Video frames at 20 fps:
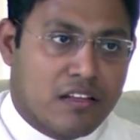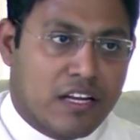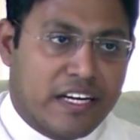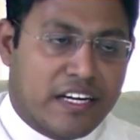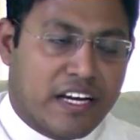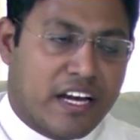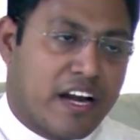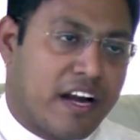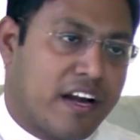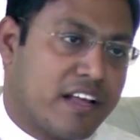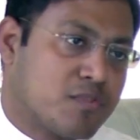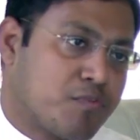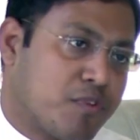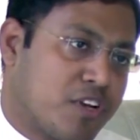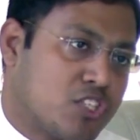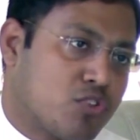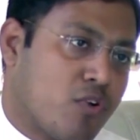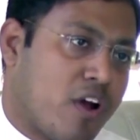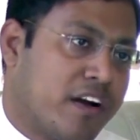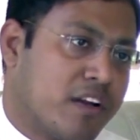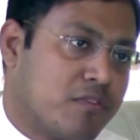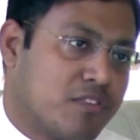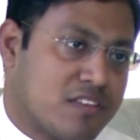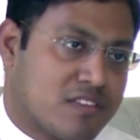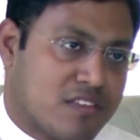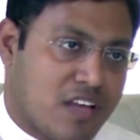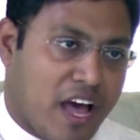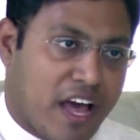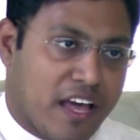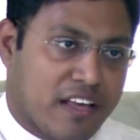integrating spirituality with the
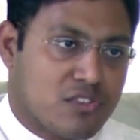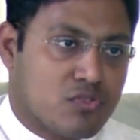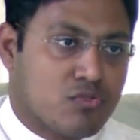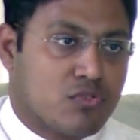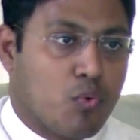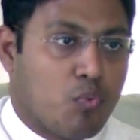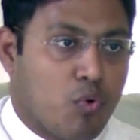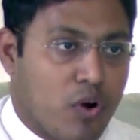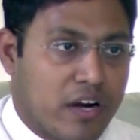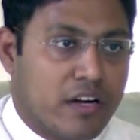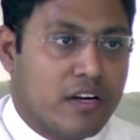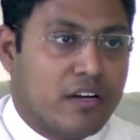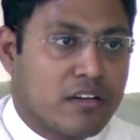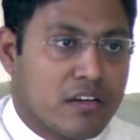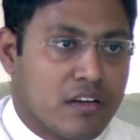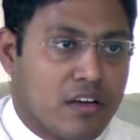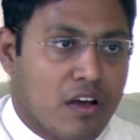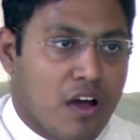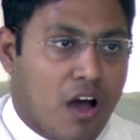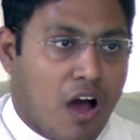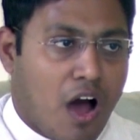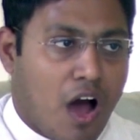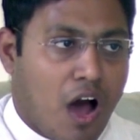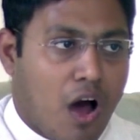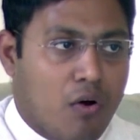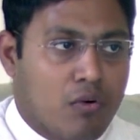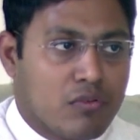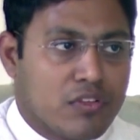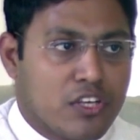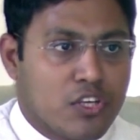science to the world.
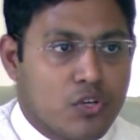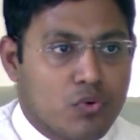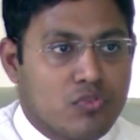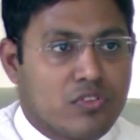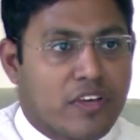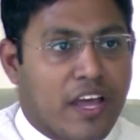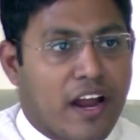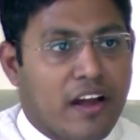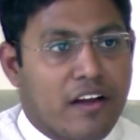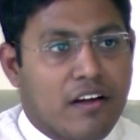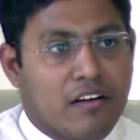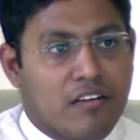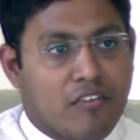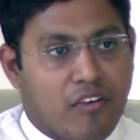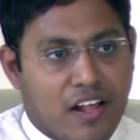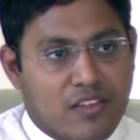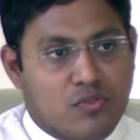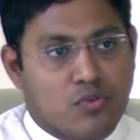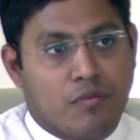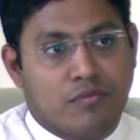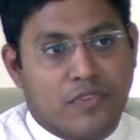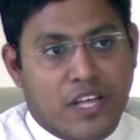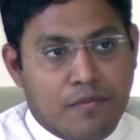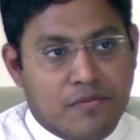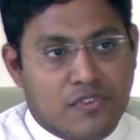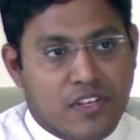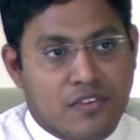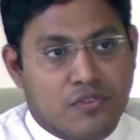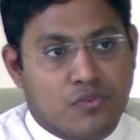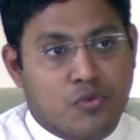How the youth can transform
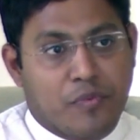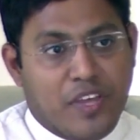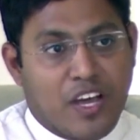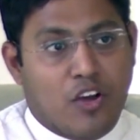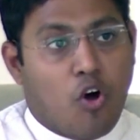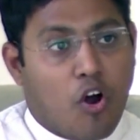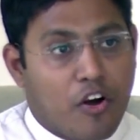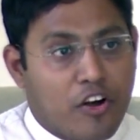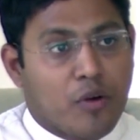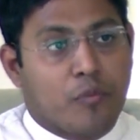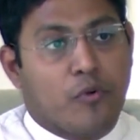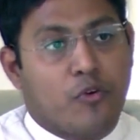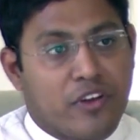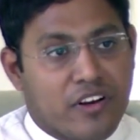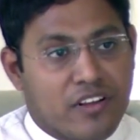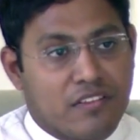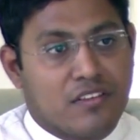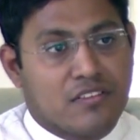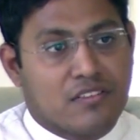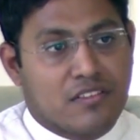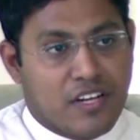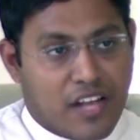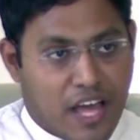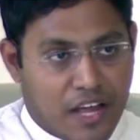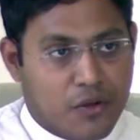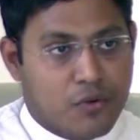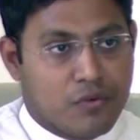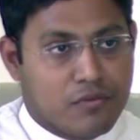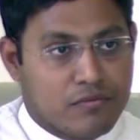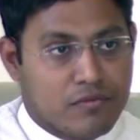themselves to be a contributor in this
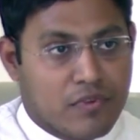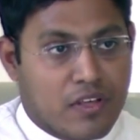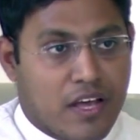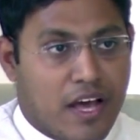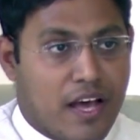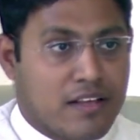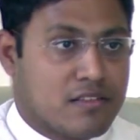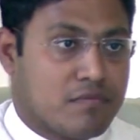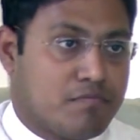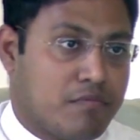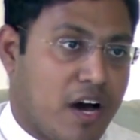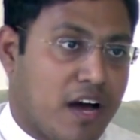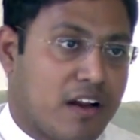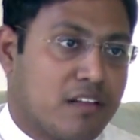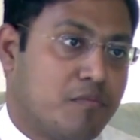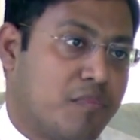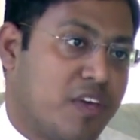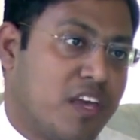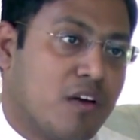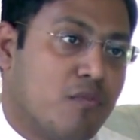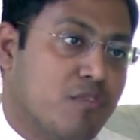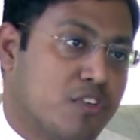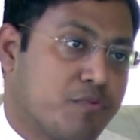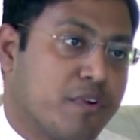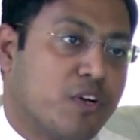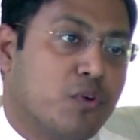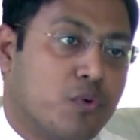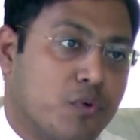scenario as Bharat being a Vishwa